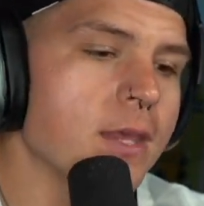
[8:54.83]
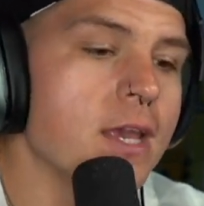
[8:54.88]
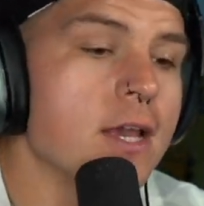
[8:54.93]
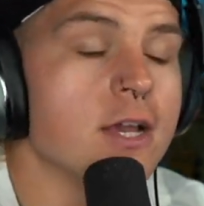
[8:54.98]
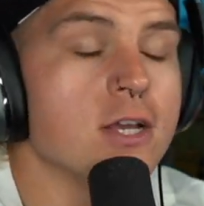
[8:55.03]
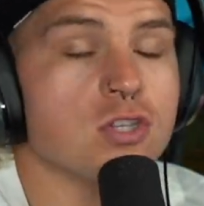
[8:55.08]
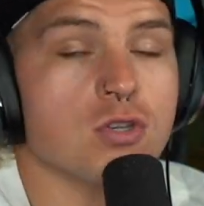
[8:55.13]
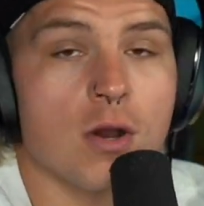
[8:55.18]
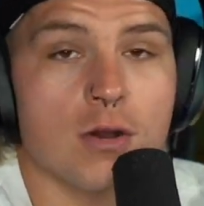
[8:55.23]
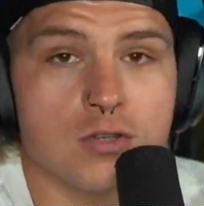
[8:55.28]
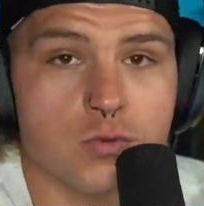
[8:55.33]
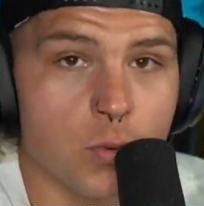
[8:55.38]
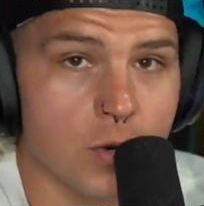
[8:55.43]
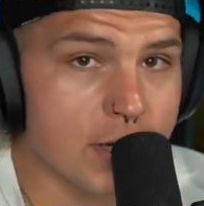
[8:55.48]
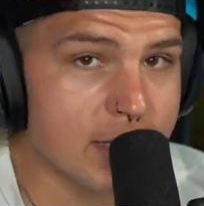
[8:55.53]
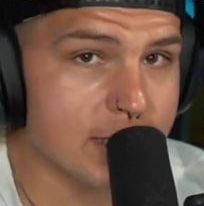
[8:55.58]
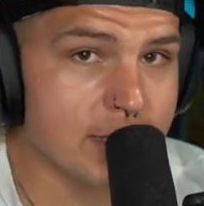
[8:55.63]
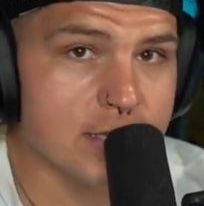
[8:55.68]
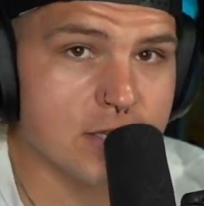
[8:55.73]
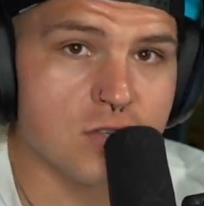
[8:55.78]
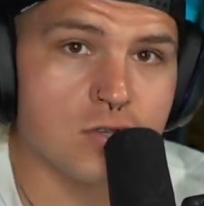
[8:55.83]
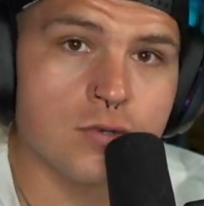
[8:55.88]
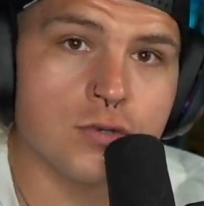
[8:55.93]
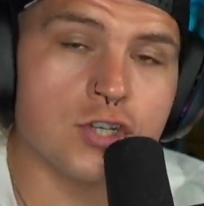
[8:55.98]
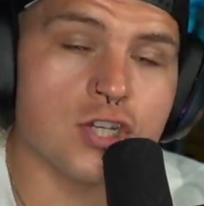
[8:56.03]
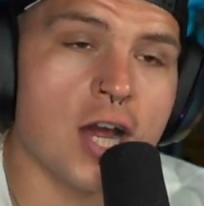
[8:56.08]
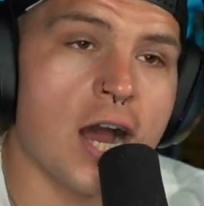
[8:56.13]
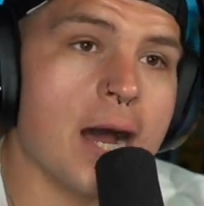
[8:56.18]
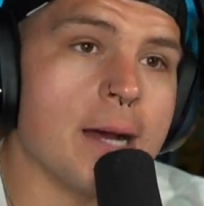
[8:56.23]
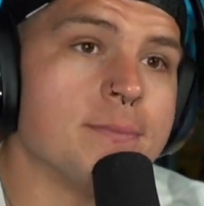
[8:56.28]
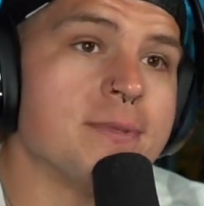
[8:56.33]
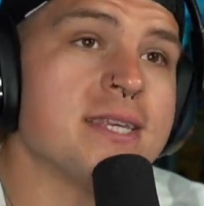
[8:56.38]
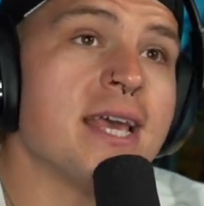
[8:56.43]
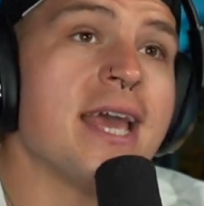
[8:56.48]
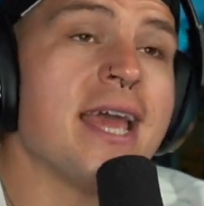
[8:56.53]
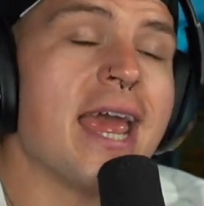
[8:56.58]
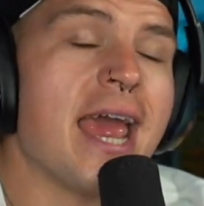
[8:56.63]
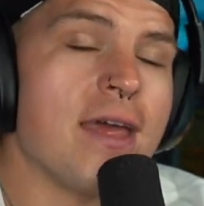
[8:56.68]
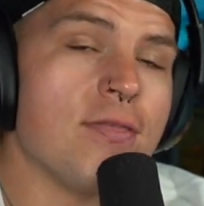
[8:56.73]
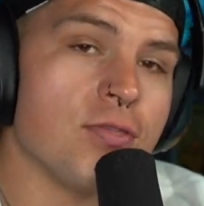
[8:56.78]
So I was working these two jobs,
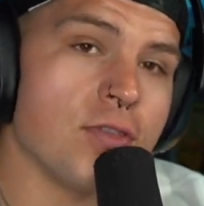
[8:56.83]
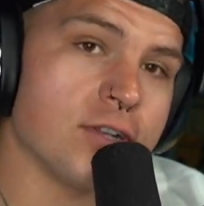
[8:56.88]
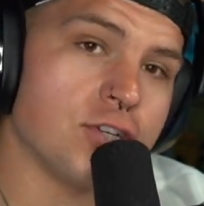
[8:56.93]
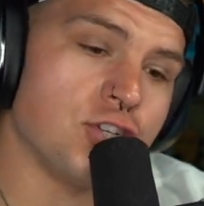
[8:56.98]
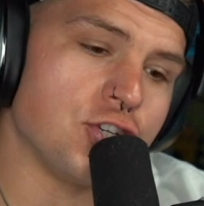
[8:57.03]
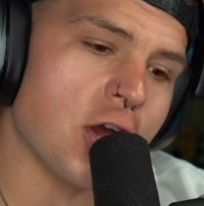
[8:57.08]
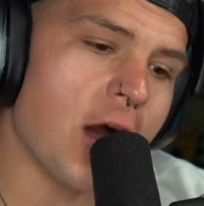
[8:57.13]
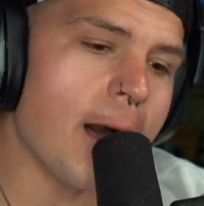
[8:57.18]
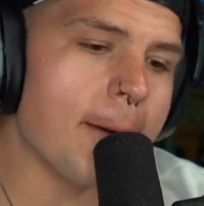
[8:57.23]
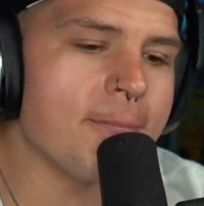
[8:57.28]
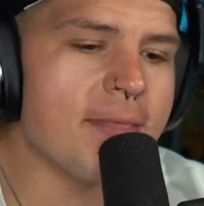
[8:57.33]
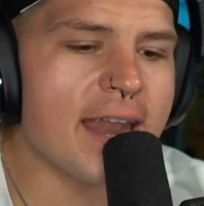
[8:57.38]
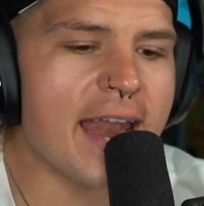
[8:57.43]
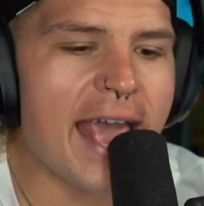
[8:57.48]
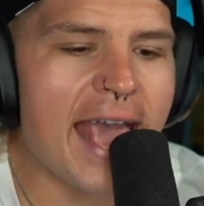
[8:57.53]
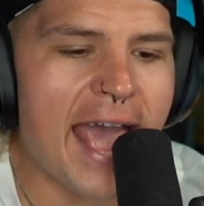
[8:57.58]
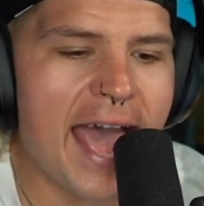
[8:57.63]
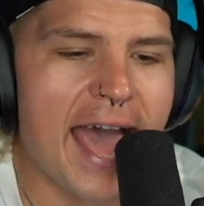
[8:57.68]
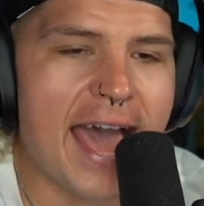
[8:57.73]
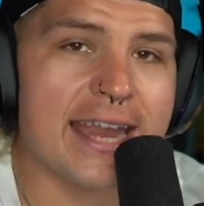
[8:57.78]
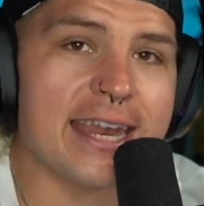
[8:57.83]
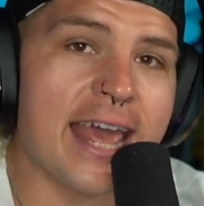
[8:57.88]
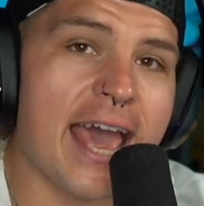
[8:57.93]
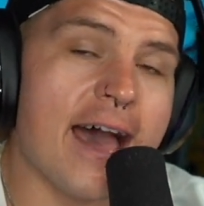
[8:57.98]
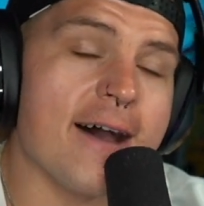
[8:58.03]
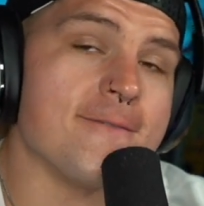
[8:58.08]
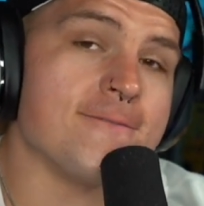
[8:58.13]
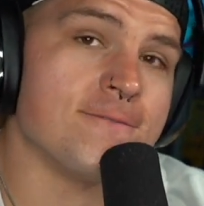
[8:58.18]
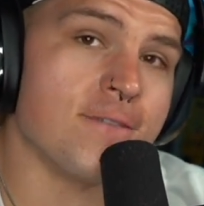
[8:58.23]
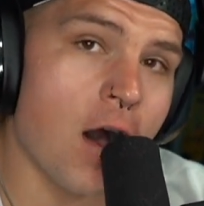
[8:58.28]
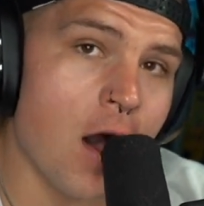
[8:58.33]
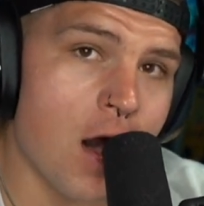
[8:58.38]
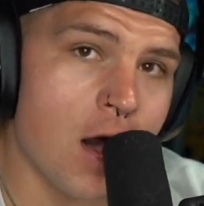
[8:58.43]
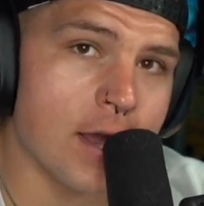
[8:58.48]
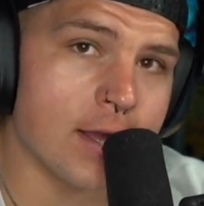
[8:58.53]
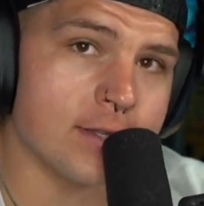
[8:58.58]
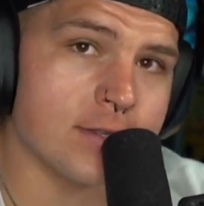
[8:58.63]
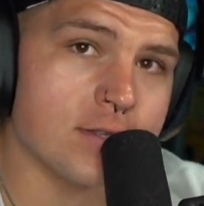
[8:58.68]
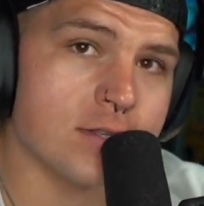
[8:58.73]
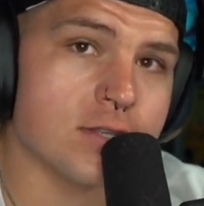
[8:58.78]
and the job that I had at
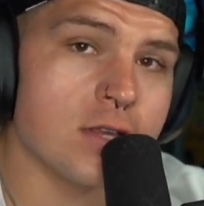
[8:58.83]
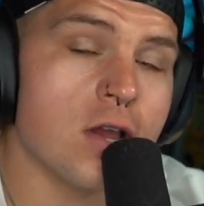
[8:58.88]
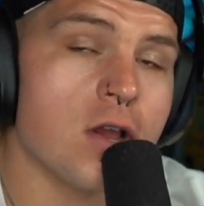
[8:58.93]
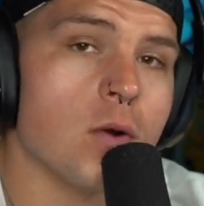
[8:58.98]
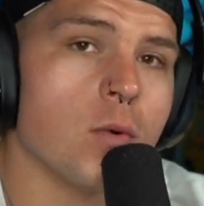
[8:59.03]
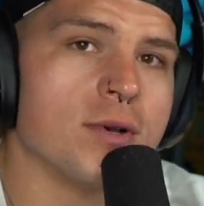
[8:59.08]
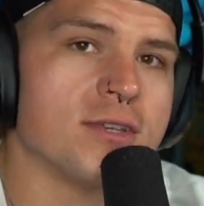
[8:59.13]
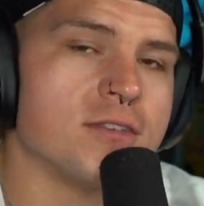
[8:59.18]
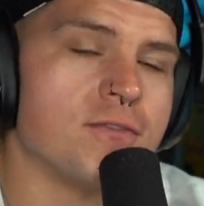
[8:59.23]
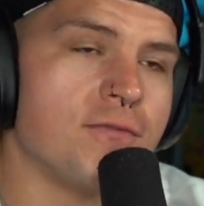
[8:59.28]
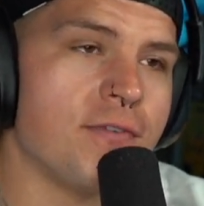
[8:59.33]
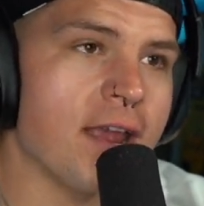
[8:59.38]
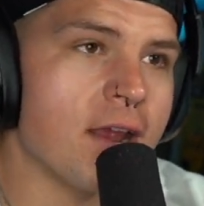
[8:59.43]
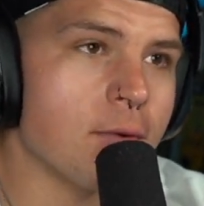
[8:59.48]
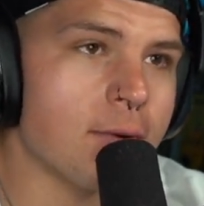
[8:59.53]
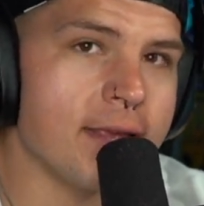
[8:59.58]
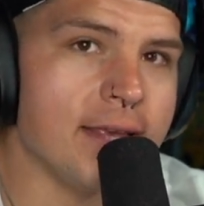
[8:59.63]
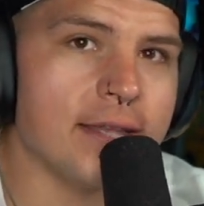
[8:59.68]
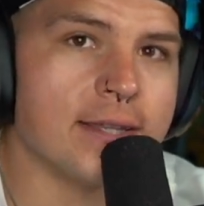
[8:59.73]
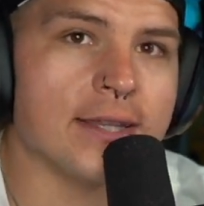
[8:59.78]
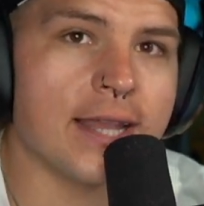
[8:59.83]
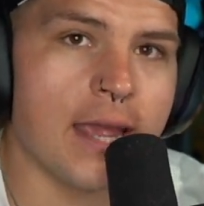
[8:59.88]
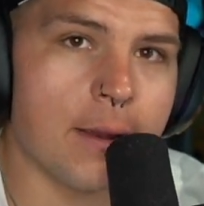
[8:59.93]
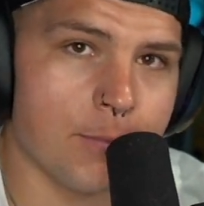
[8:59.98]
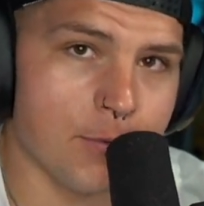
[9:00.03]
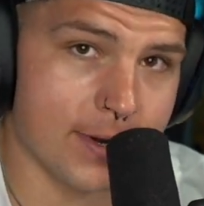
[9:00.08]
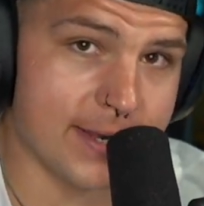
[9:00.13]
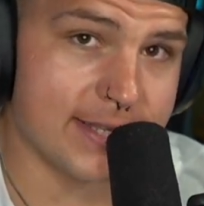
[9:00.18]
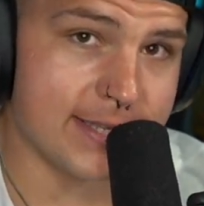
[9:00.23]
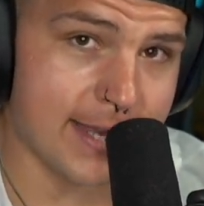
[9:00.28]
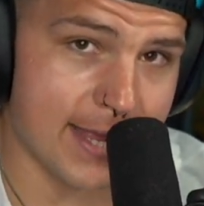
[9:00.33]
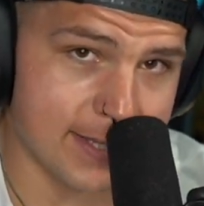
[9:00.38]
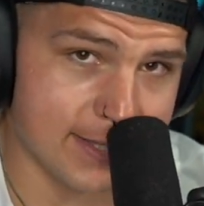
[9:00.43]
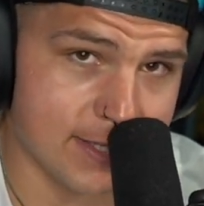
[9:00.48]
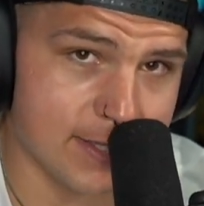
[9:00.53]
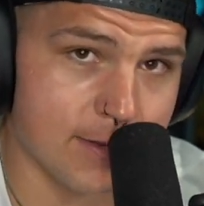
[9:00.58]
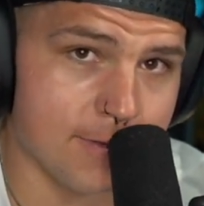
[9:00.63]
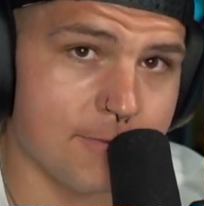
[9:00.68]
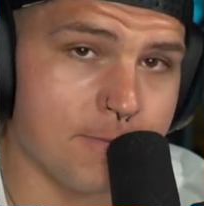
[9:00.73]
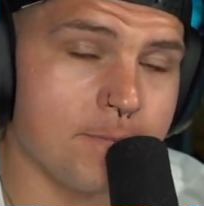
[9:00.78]
Vons was very labor
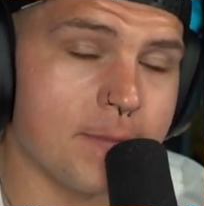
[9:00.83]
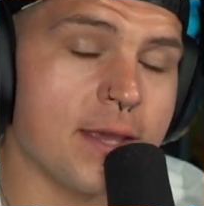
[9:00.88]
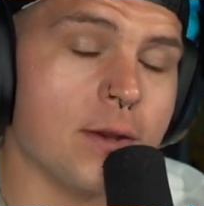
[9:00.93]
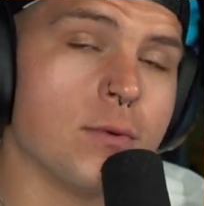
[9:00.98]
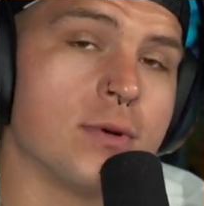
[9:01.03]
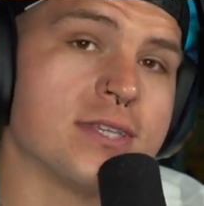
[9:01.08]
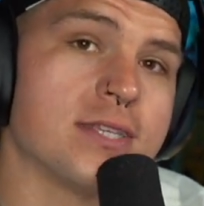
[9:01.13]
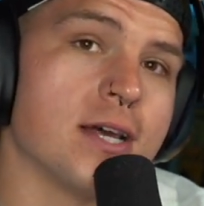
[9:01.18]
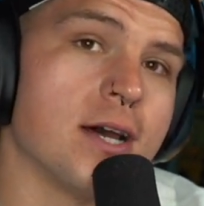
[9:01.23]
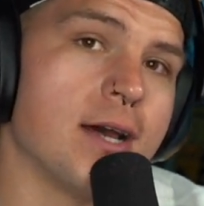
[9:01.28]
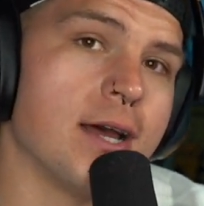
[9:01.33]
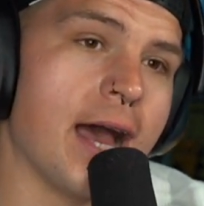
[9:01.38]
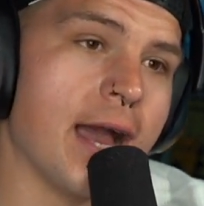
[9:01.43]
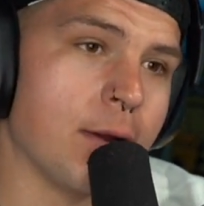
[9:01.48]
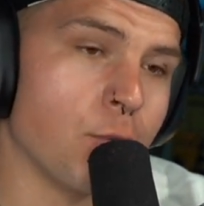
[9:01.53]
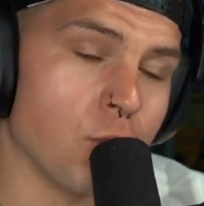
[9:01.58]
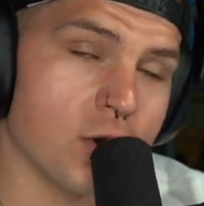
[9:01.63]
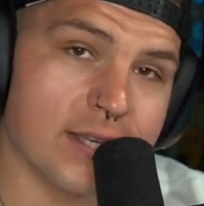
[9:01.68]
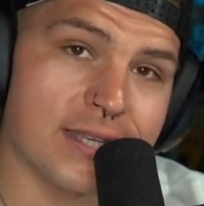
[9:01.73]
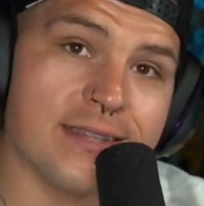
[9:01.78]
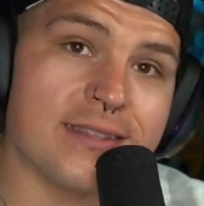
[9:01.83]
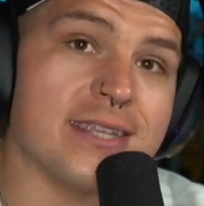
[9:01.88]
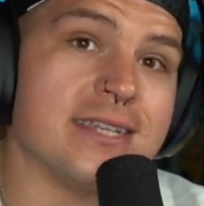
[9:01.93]
intensive. It was a I worked in the